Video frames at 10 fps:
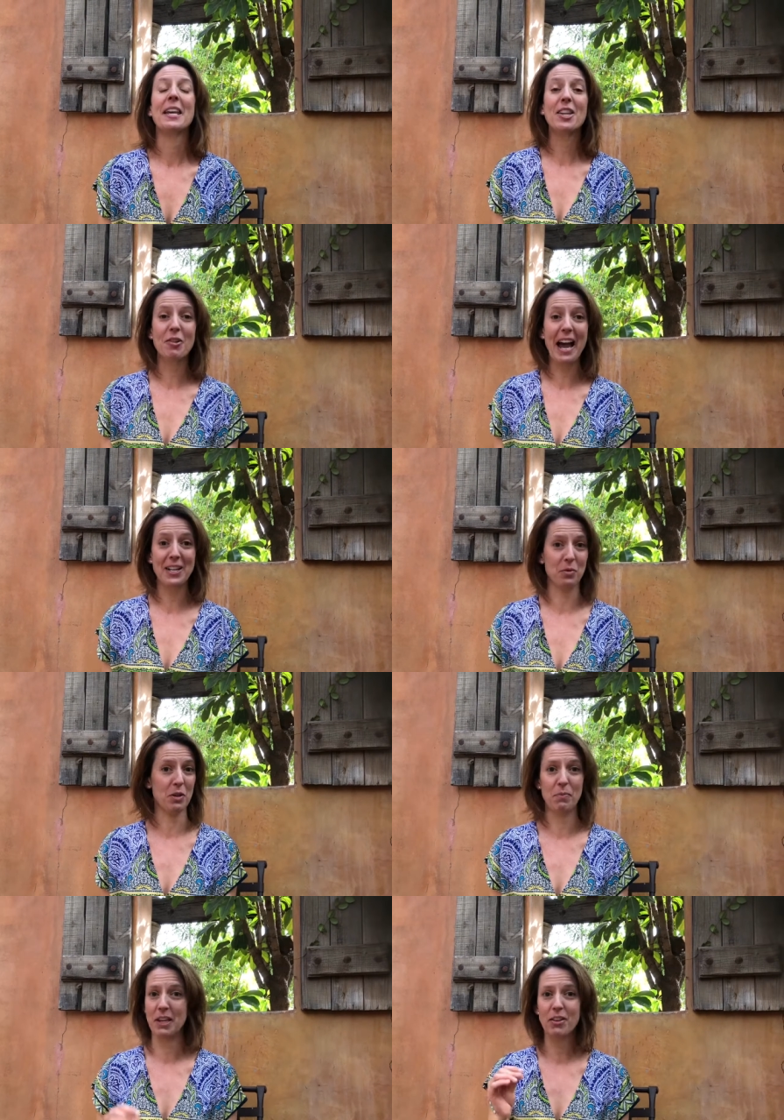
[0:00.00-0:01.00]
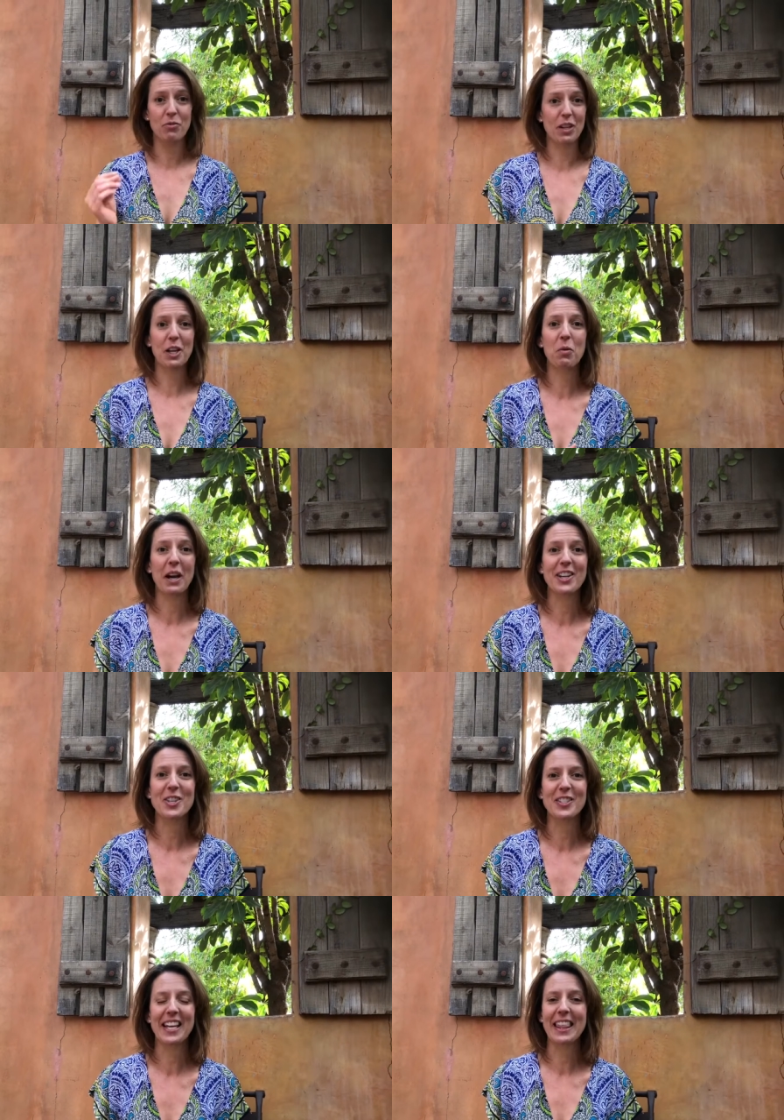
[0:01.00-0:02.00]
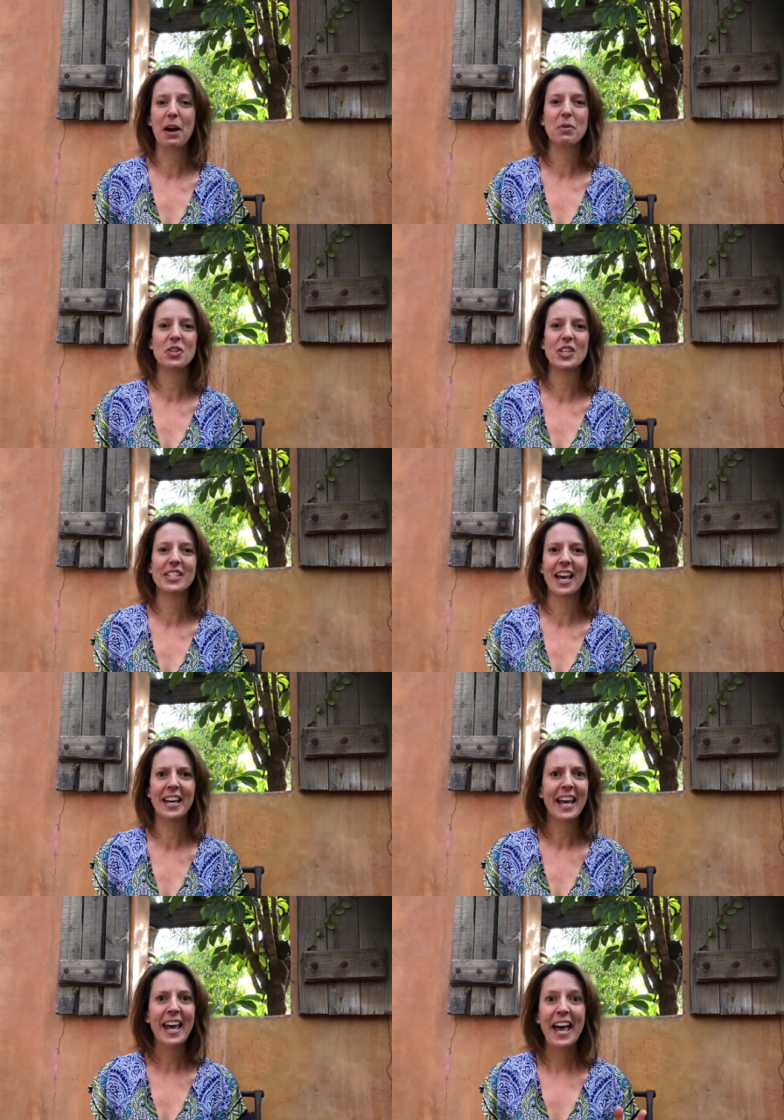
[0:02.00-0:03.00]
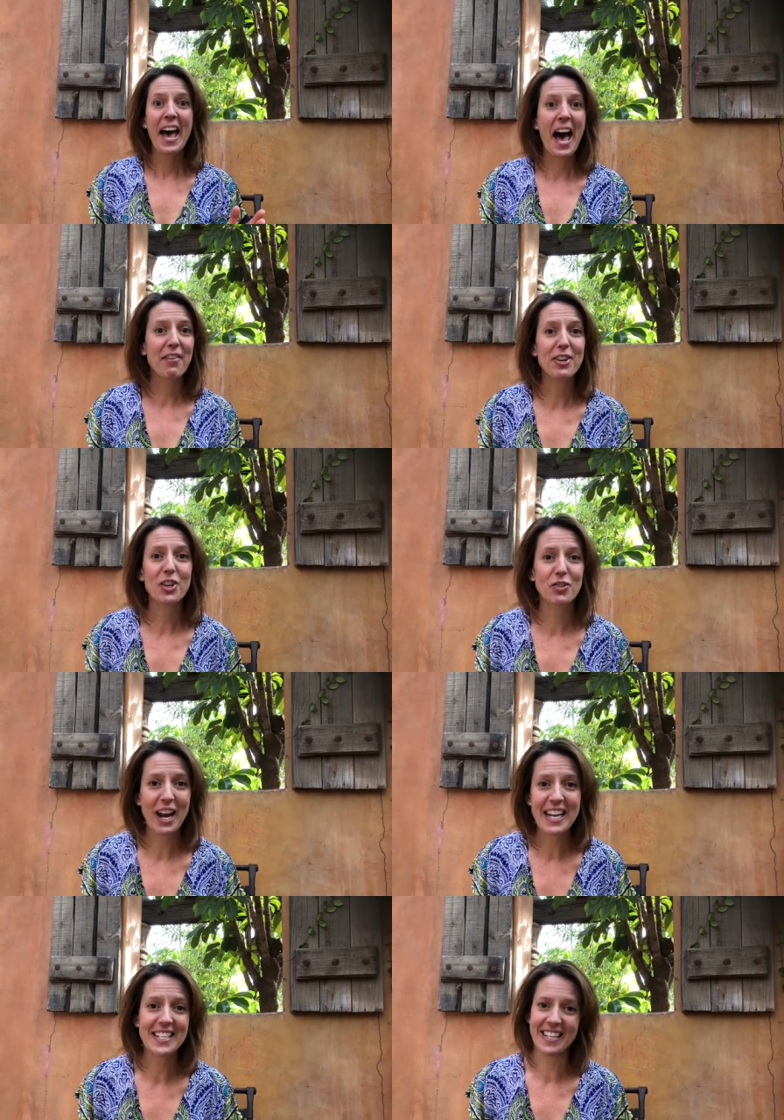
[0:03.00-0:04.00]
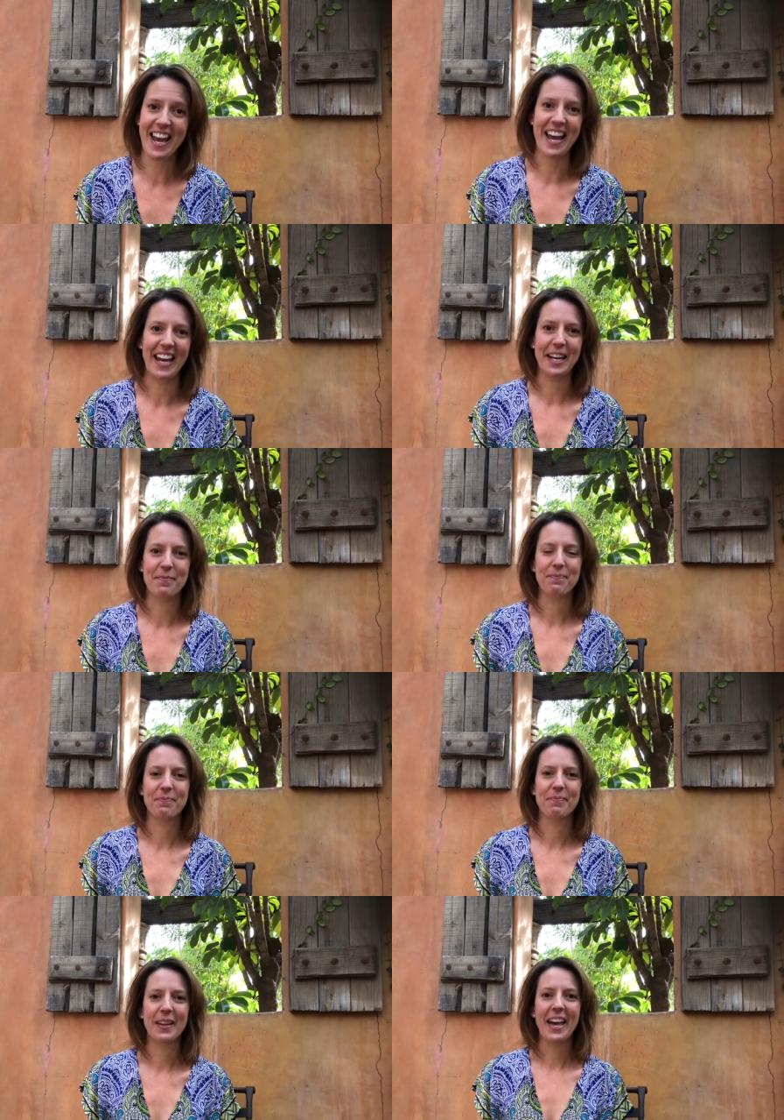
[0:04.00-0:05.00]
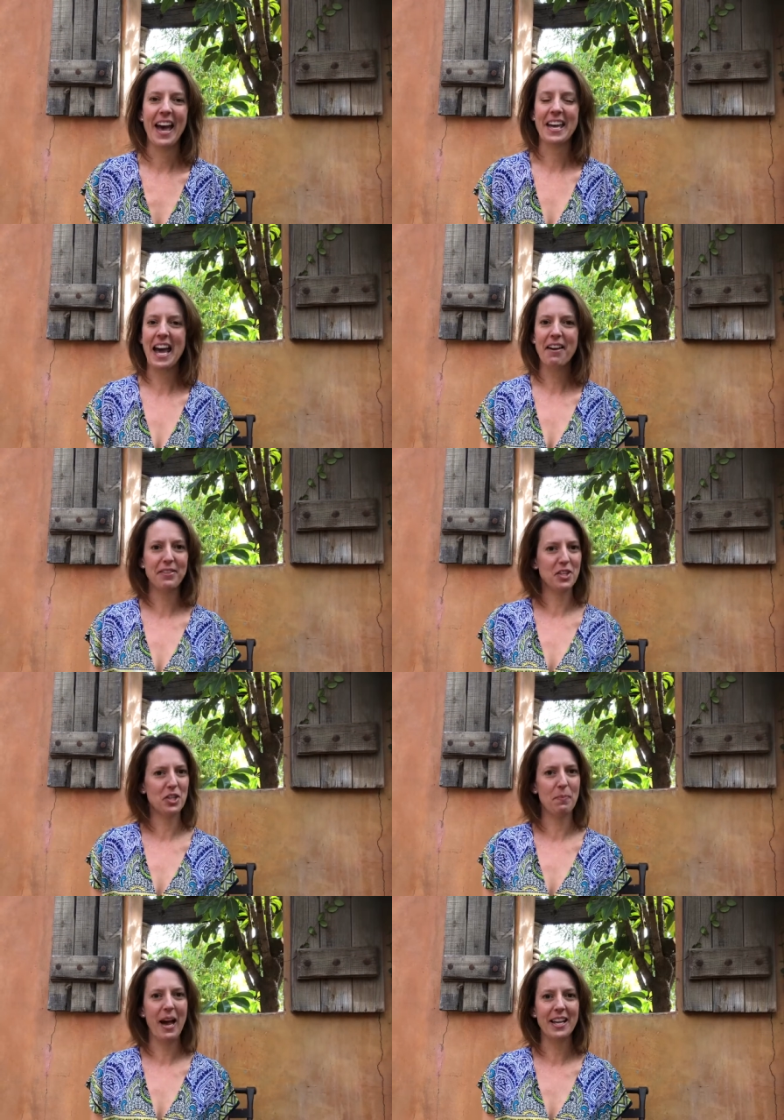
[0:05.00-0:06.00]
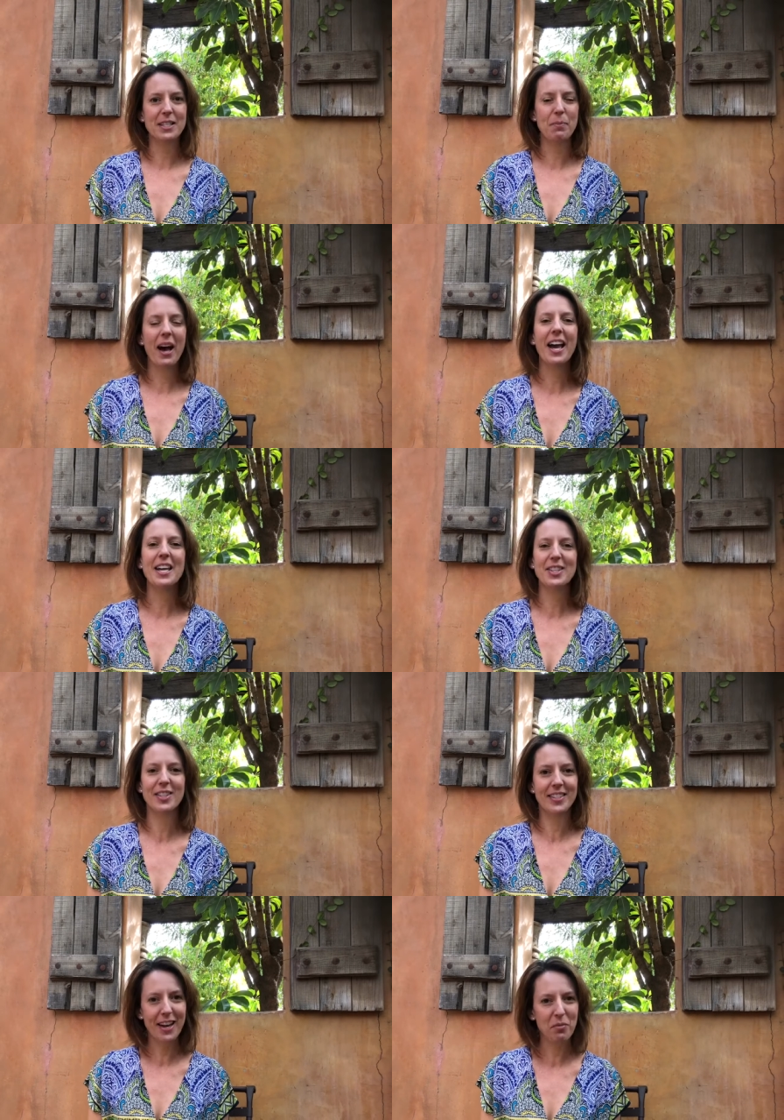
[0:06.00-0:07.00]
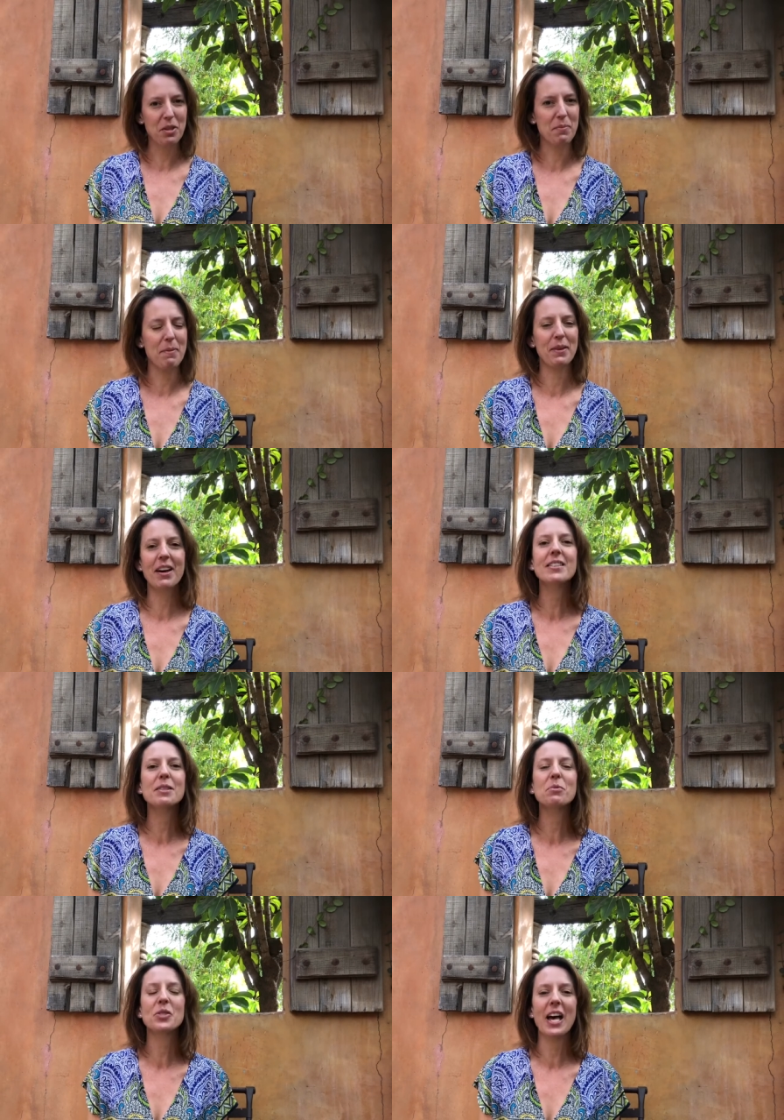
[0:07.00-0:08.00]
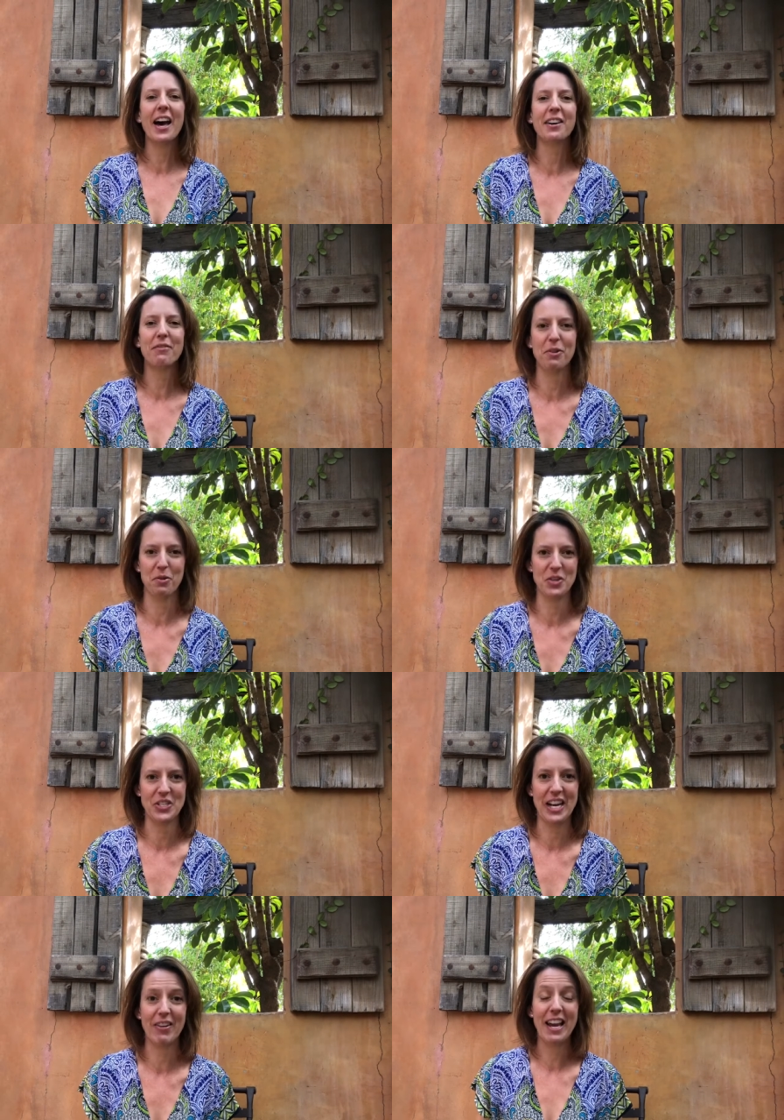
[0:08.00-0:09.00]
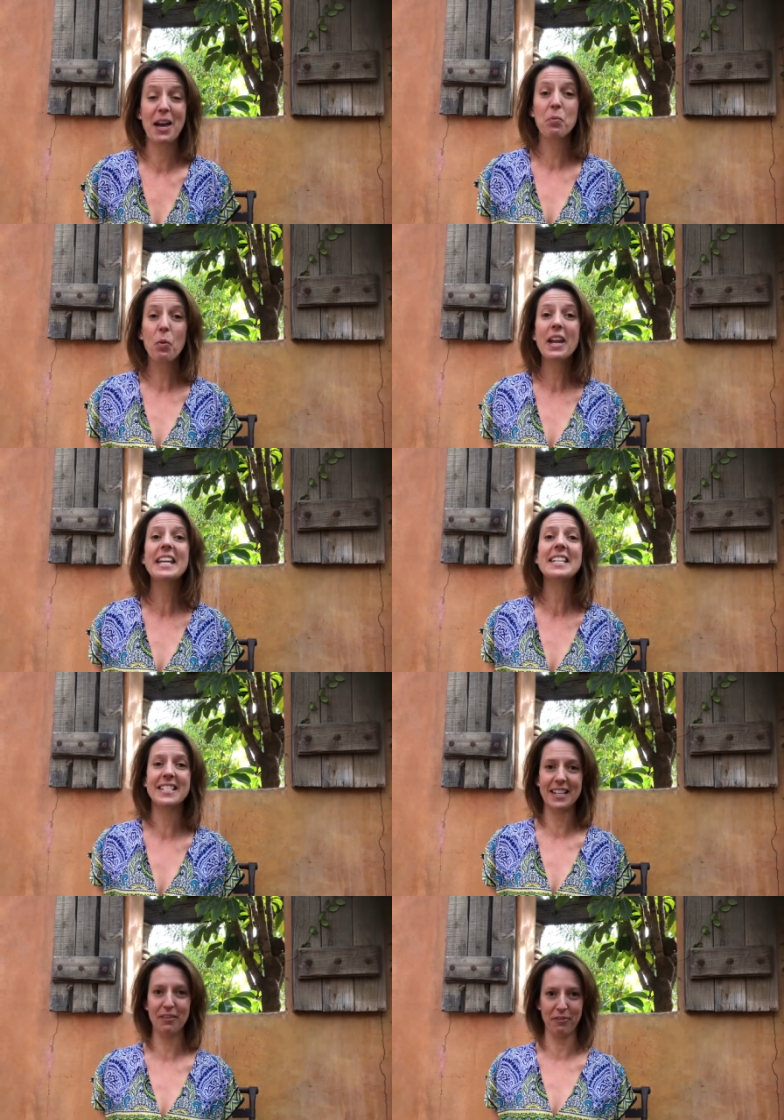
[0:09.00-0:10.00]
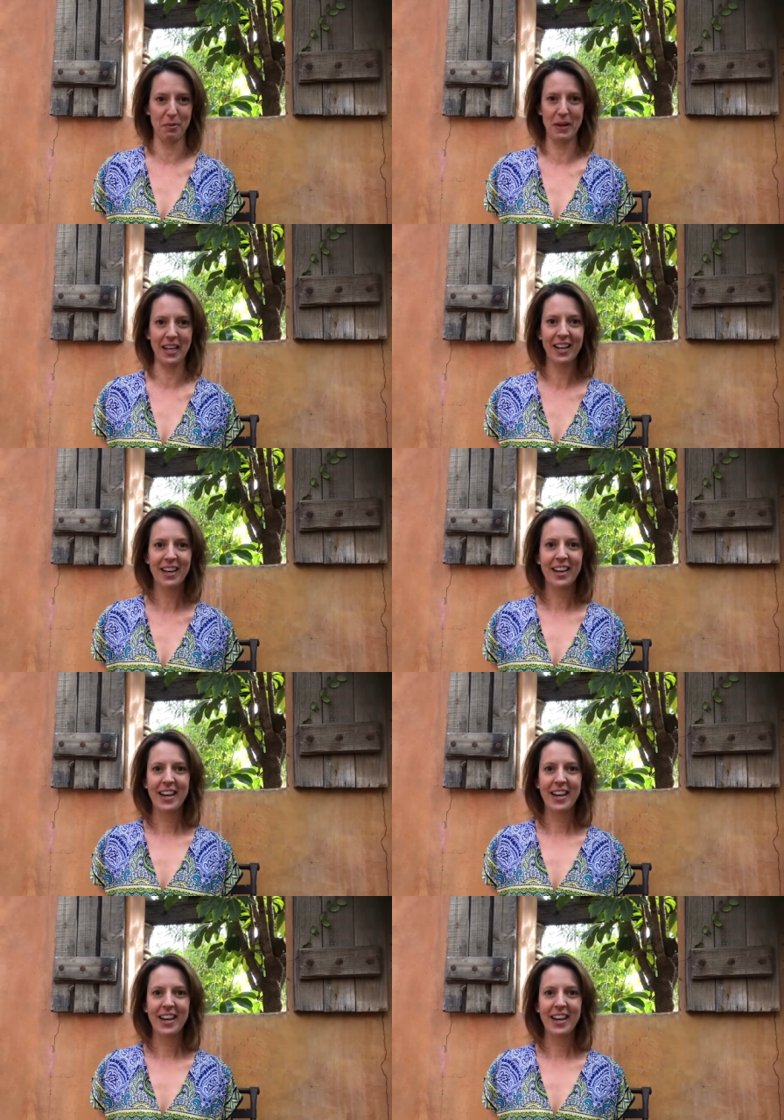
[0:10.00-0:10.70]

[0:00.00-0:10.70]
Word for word: interaction with me, really quick, just like that, where she said, have a great day. And after she passed by, it stuck with me because it was out of the ordinary. And what it did for me